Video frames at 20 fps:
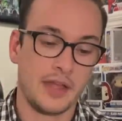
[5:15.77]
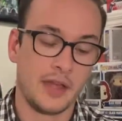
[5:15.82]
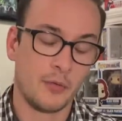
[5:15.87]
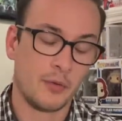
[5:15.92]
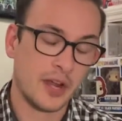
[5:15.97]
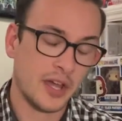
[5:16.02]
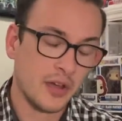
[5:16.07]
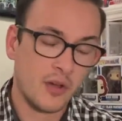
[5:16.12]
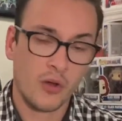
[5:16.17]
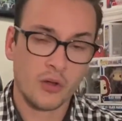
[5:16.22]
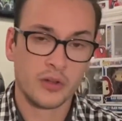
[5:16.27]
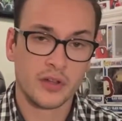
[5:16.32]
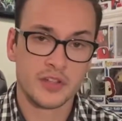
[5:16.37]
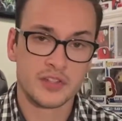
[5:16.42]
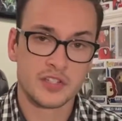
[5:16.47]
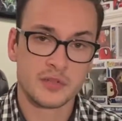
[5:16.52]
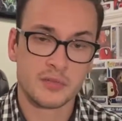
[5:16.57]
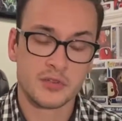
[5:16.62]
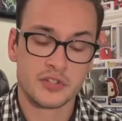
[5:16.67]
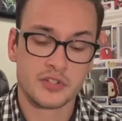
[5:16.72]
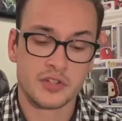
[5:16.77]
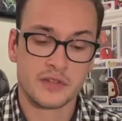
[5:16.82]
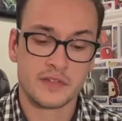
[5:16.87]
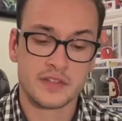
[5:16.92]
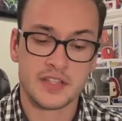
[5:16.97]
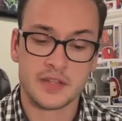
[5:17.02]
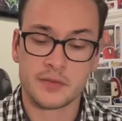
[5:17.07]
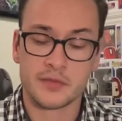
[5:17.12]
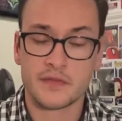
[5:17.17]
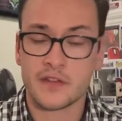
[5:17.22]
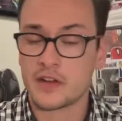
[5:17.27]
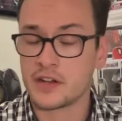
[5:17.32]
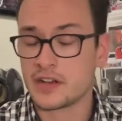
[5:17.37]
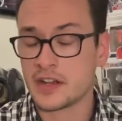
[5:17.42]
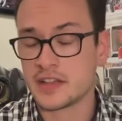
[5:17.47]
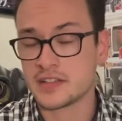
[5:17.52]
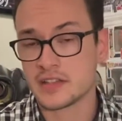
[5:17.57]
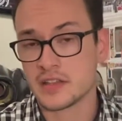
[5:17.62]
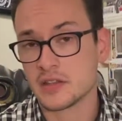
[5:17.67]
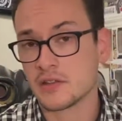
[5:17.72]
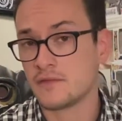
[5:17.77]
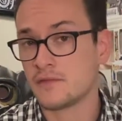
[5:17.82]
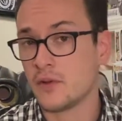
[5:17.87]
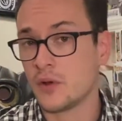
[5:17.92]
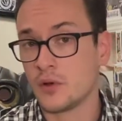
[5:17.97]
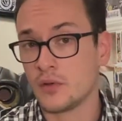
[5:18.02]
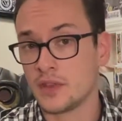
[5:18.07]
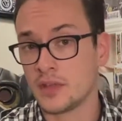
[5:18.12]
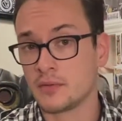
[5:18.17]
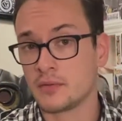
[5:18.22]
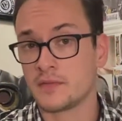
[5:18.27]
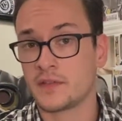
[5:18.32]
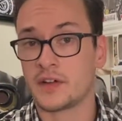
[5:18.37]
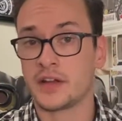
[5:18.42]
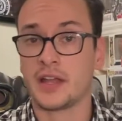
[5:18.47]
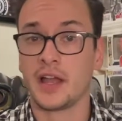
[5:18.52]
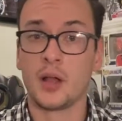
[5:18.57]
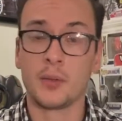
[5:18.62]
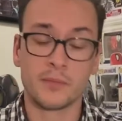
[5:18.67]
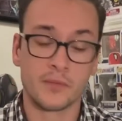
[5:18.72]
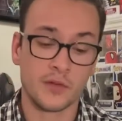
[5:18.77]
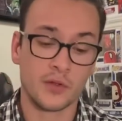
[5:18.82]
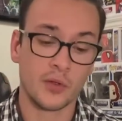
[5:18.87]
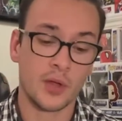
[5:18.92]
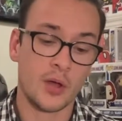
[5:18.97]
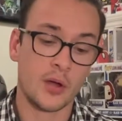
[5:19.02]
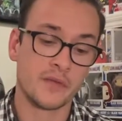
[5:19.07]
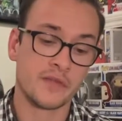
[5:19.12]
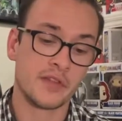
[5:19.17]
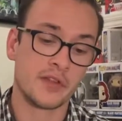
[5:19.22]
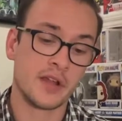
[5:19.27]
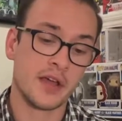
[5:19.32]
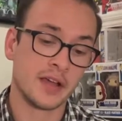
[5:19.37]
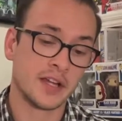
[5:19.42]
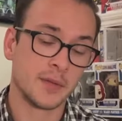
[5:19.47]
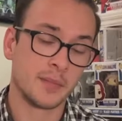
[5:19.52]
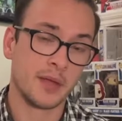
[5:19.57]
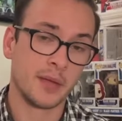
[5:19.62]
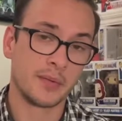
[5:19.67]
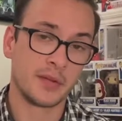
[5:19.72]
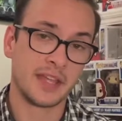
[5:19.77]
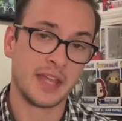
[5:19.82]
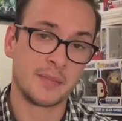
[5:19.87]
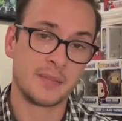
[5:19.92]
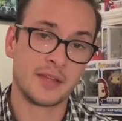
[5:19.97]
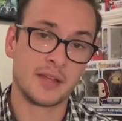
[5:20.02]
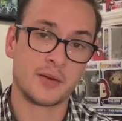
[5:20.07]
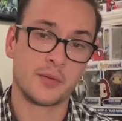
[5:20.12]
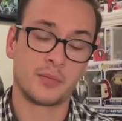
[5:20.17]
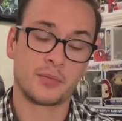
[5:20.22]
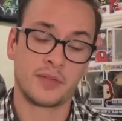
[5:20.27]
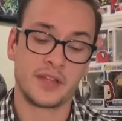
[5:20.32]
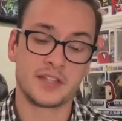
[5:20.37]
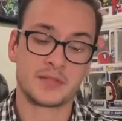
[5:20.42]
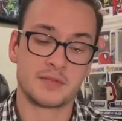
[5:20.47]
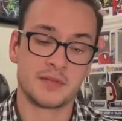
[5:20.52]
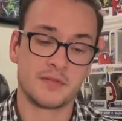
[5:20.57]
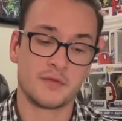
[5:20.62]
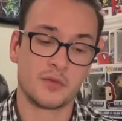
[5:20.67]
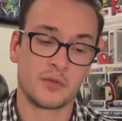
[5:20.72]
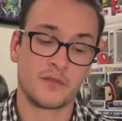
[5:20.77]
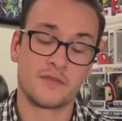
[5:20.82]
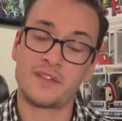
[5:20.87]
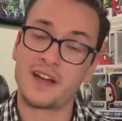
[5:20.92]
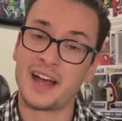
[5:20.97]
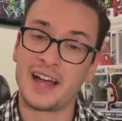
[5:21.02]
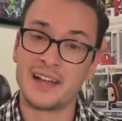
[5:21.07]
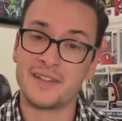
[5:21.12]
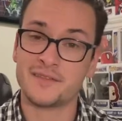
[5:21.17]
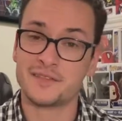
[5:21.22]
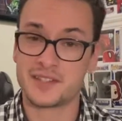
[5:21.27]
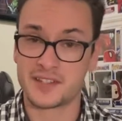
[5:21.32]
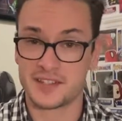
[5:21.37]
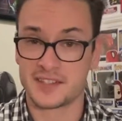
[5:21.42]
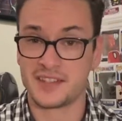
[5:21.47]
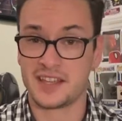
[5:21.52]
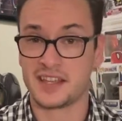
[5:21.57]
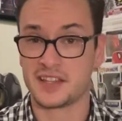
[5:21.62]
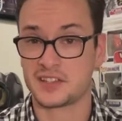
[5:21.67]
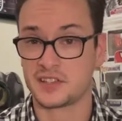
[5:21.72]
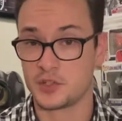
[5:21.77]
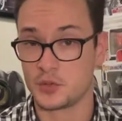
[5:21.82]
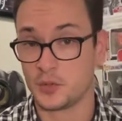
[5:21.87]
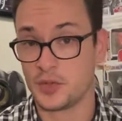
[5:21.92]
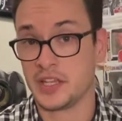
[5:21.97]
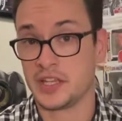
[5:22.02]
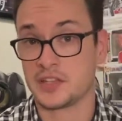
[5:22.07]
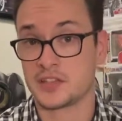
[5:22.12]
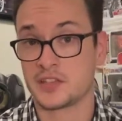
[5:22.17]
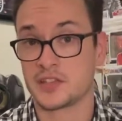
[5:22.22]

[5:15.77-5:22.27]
And when I called customer service, they were very nice on the phone. They were very helpful. However, they're not going to be able to get me a replacement for five to six weeks.